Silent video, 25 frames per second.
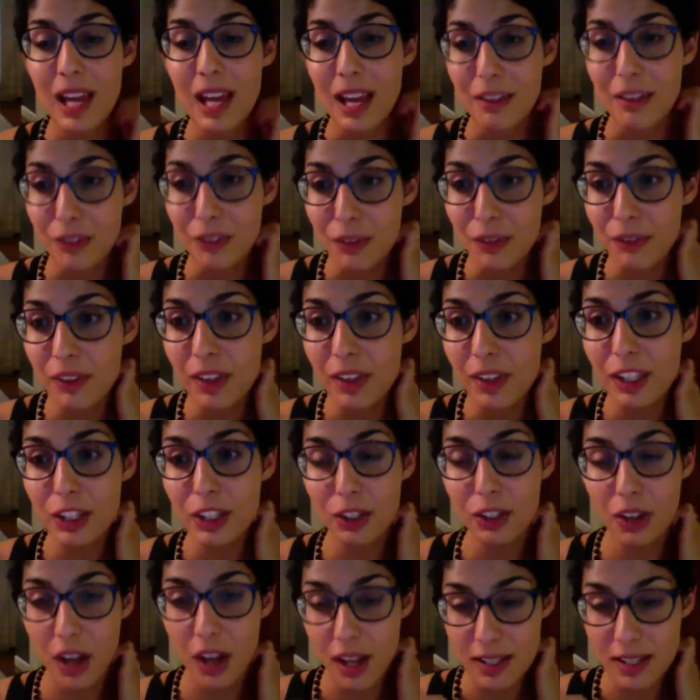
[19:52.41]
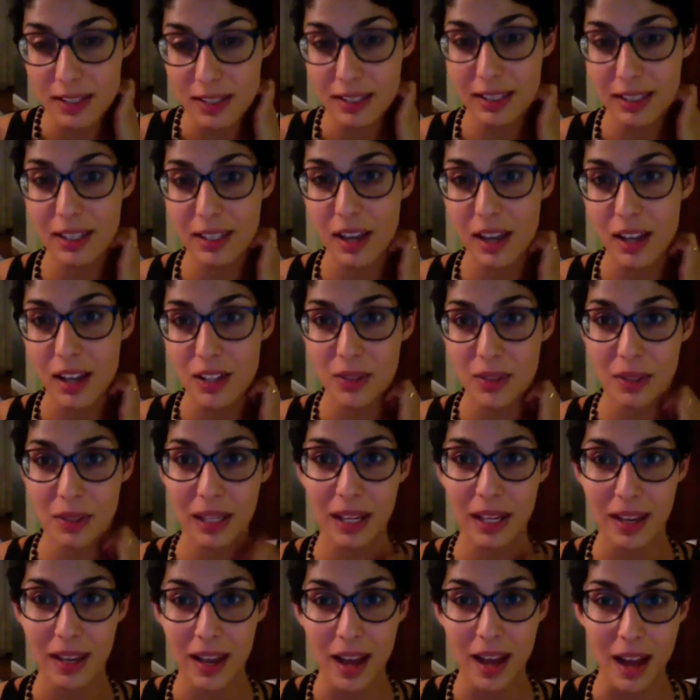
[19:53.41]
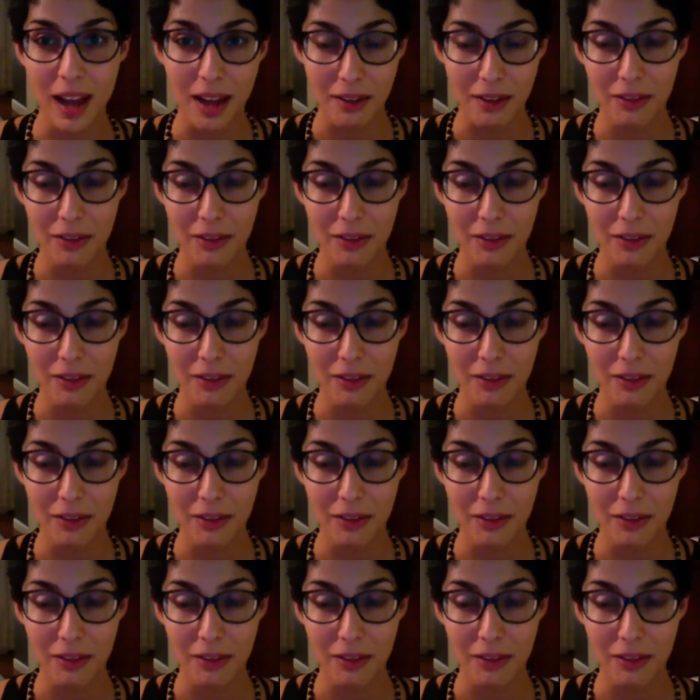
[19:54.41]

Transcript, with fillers: If you feel like you're constantly not doing enough,